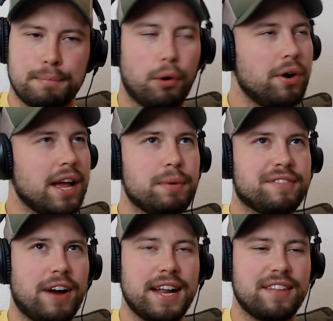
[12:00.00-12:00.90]
Poirier was
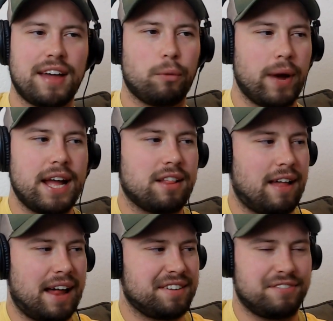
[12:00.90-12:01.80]
fighting at that weight
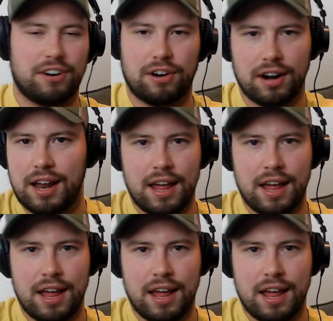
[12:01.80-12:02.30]
class for,